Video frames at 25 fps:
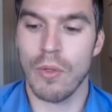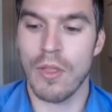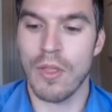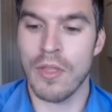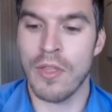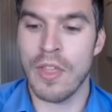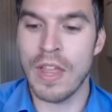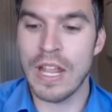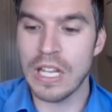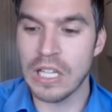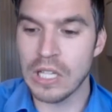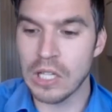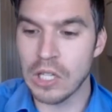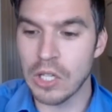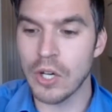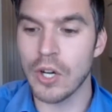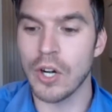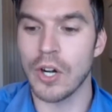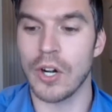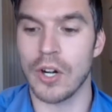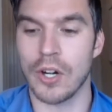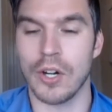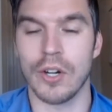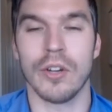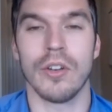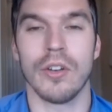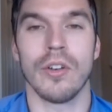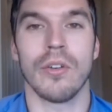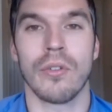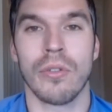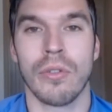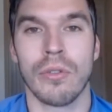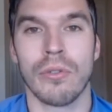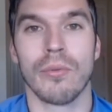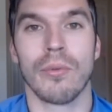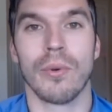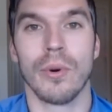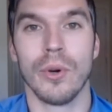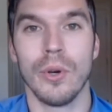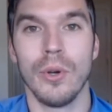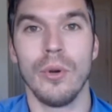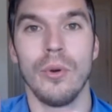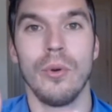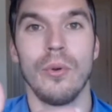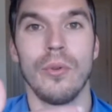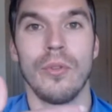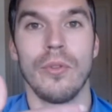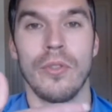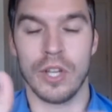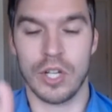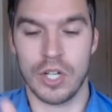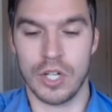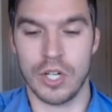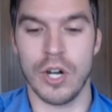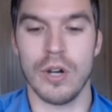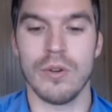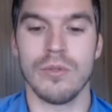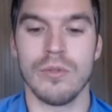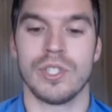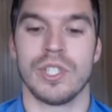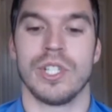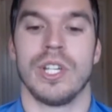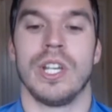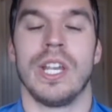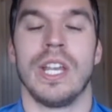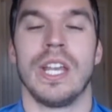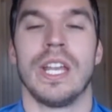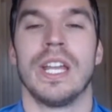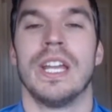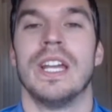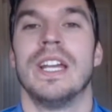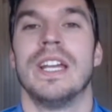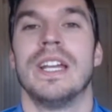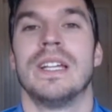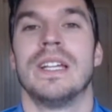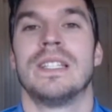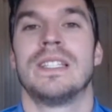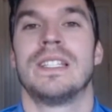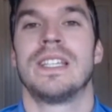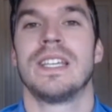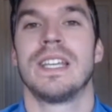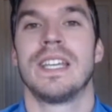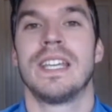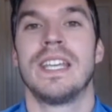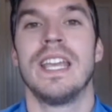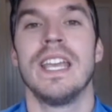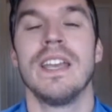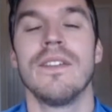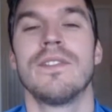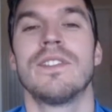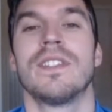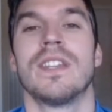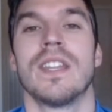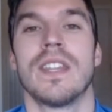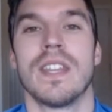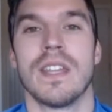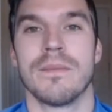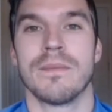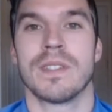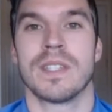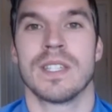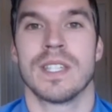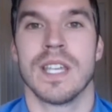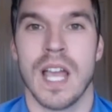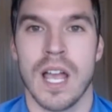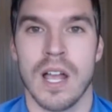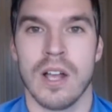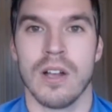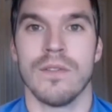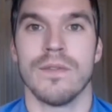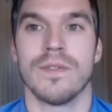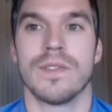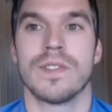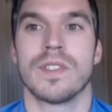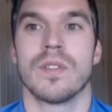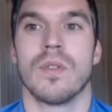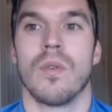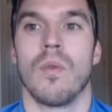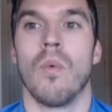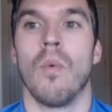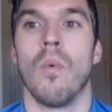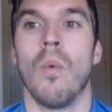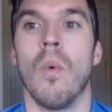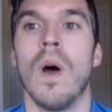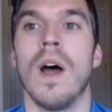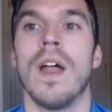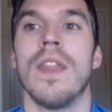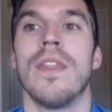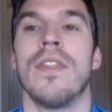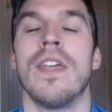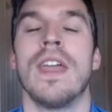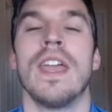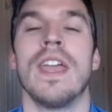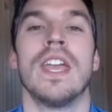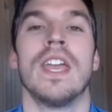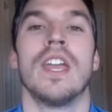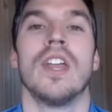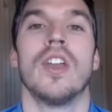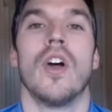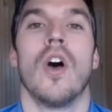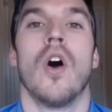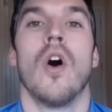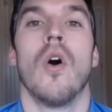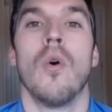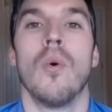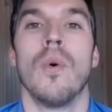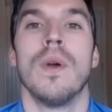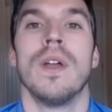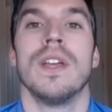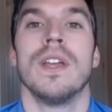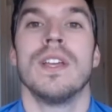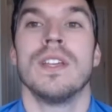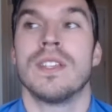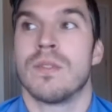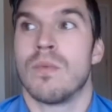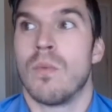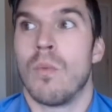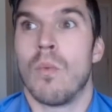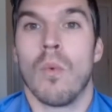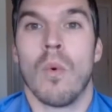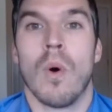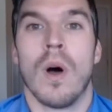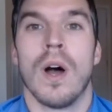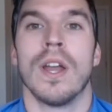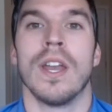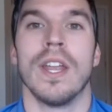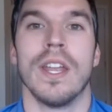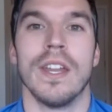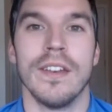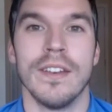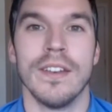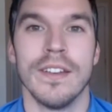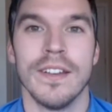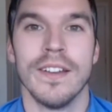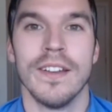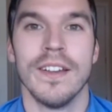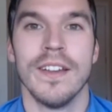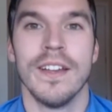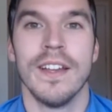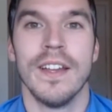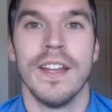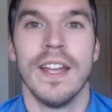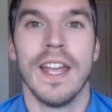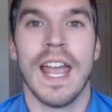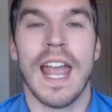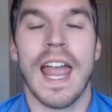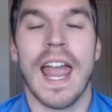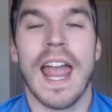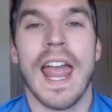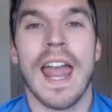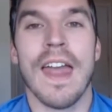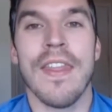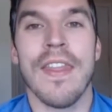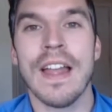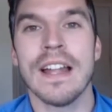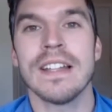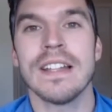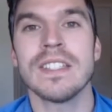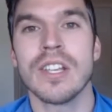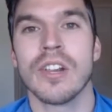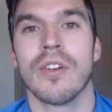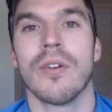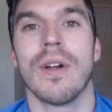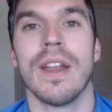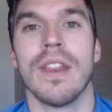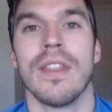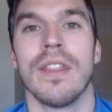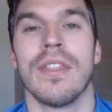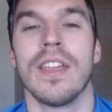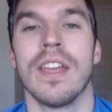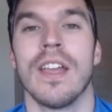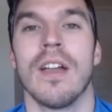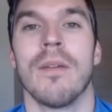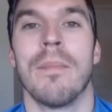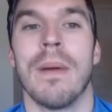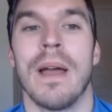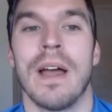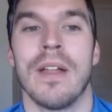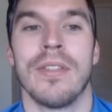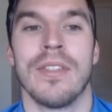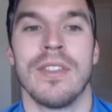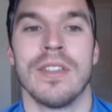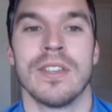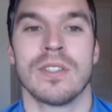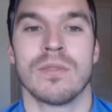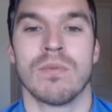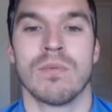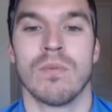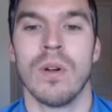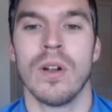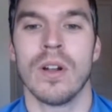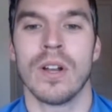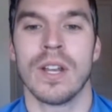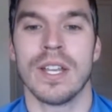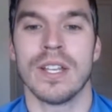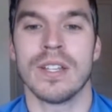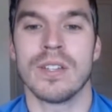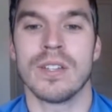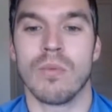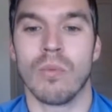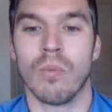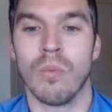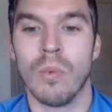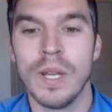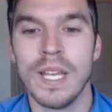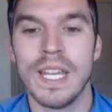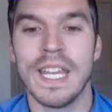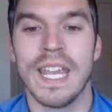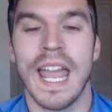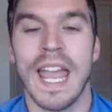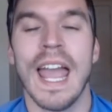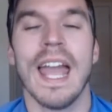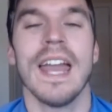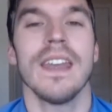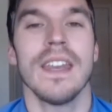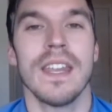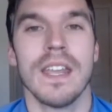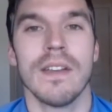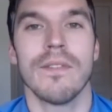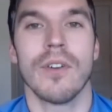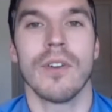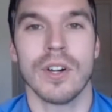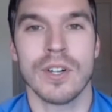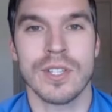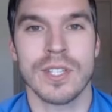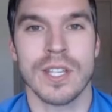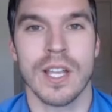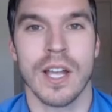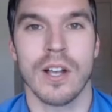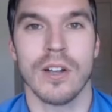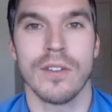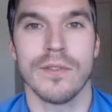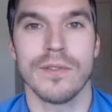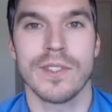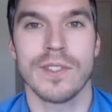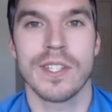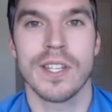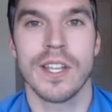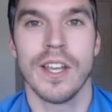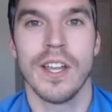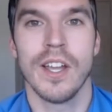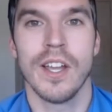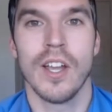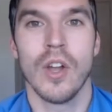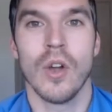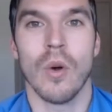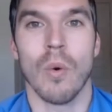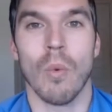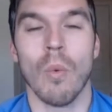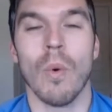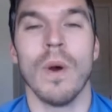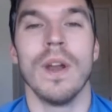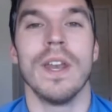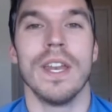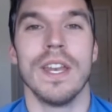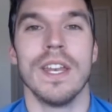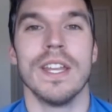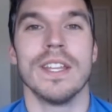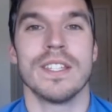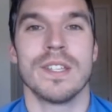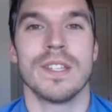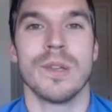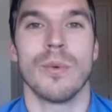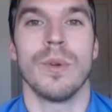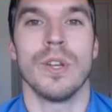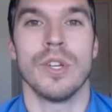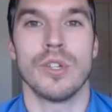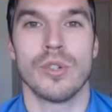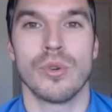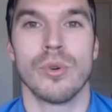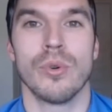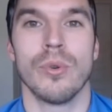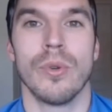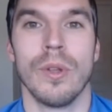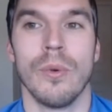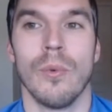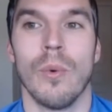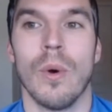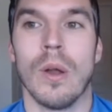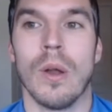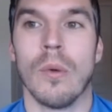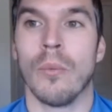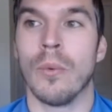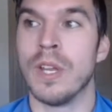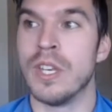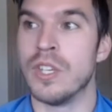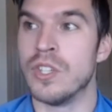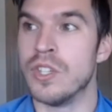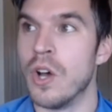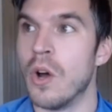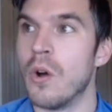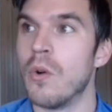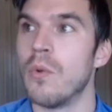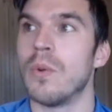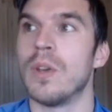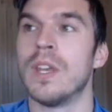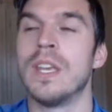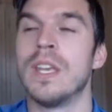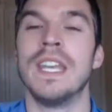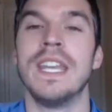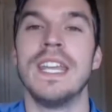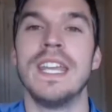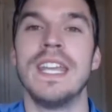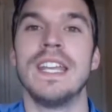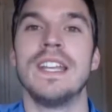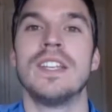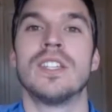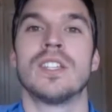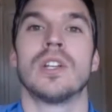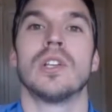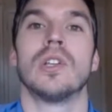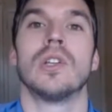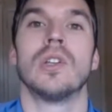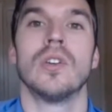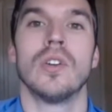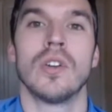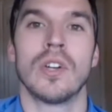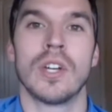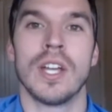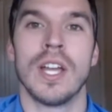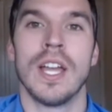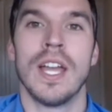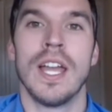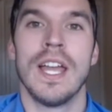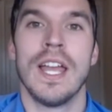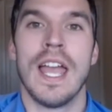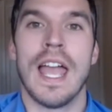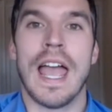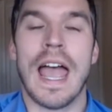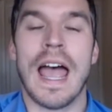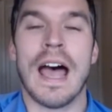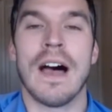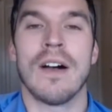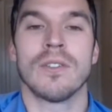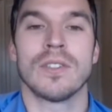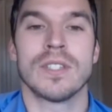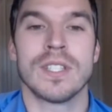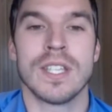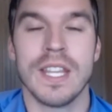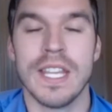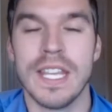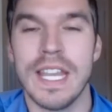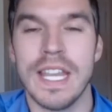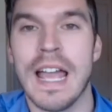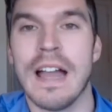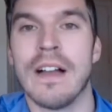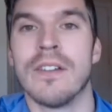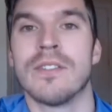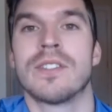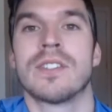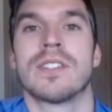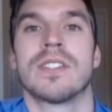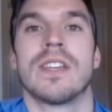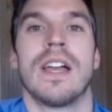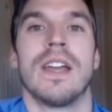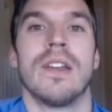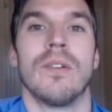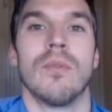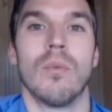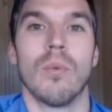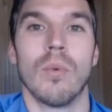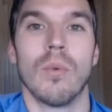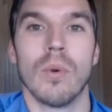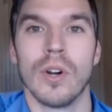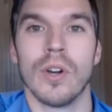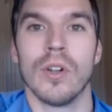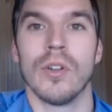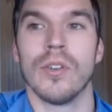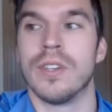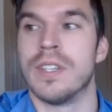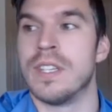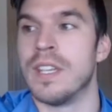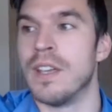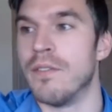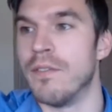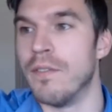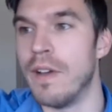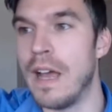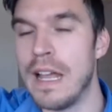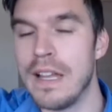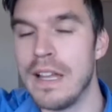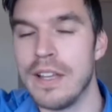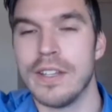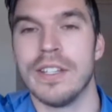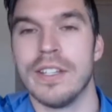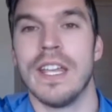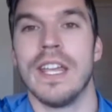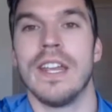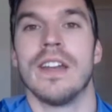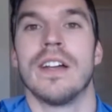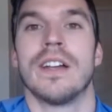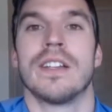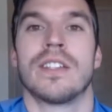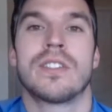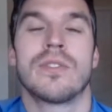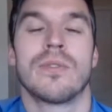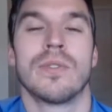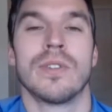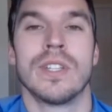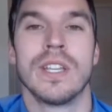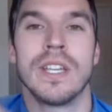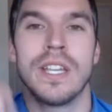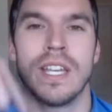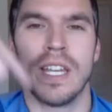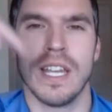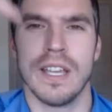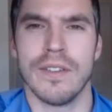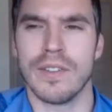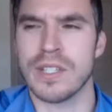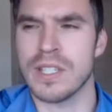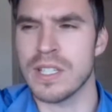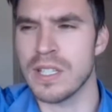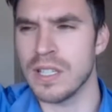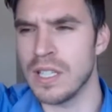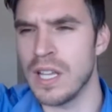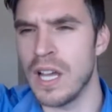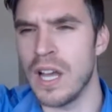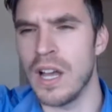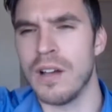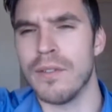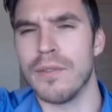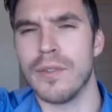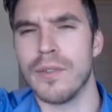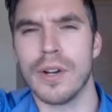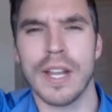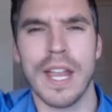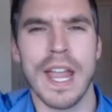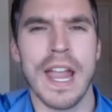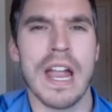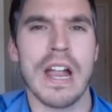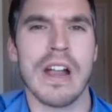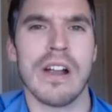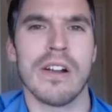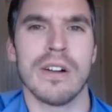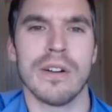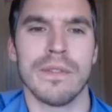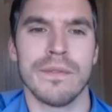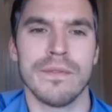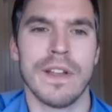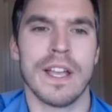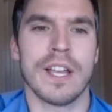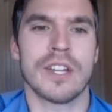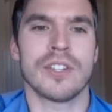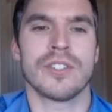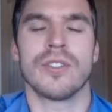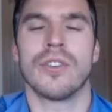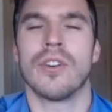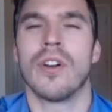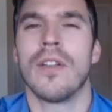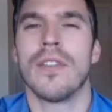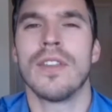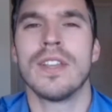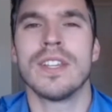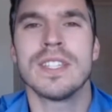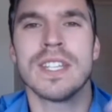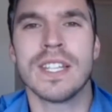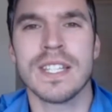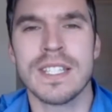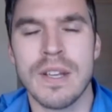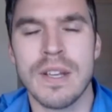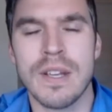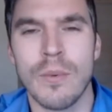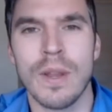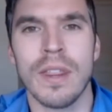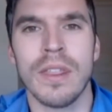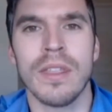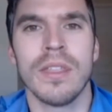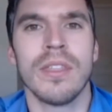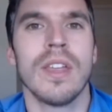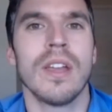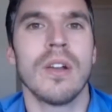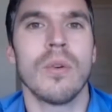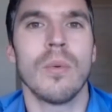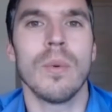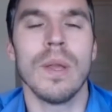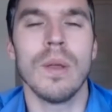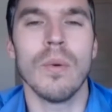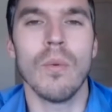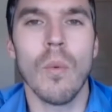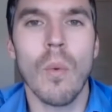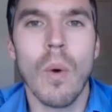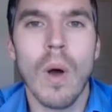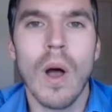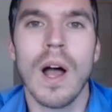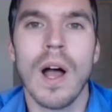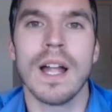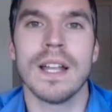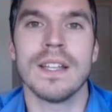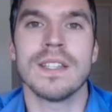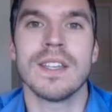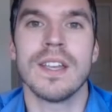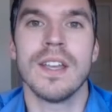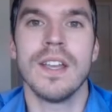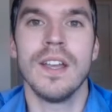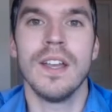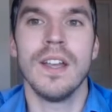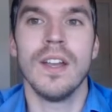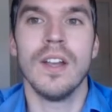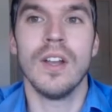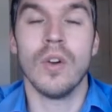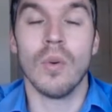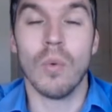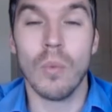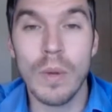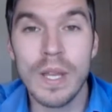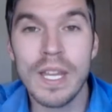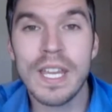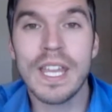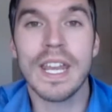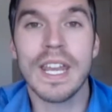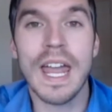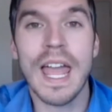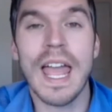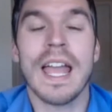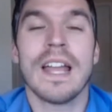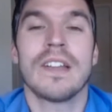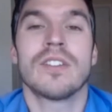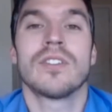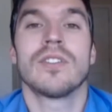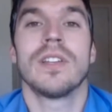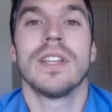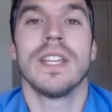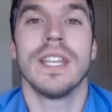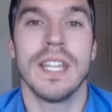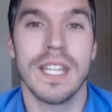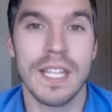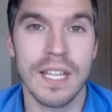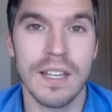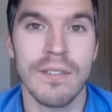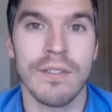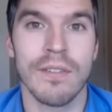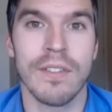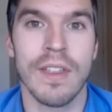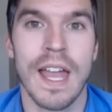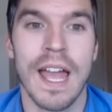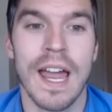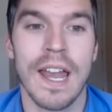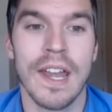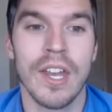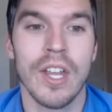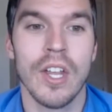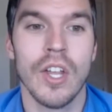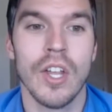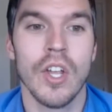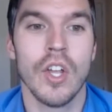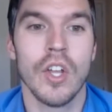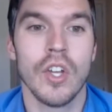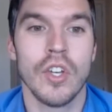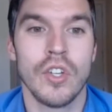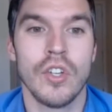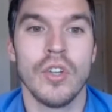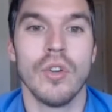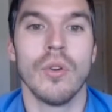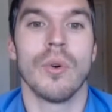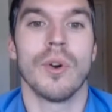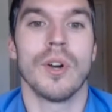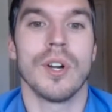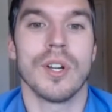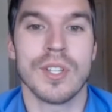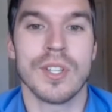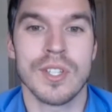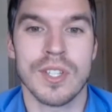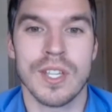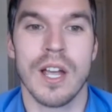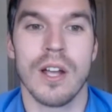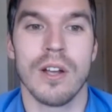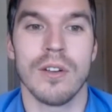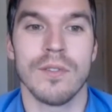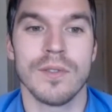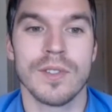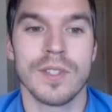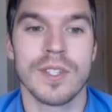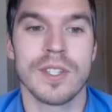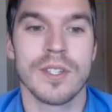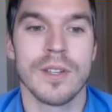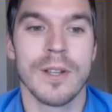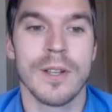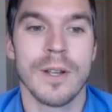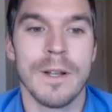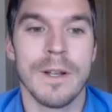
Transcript: they learned through the coaching to give to themselves what they had always wanted. And that's the great thing about this work is we can give ourselves what it is that we truly want. We don't need to look out to the outside world to validate us or to give us love or care or affection or all these things that we think we want. We can actually give that to ourselves.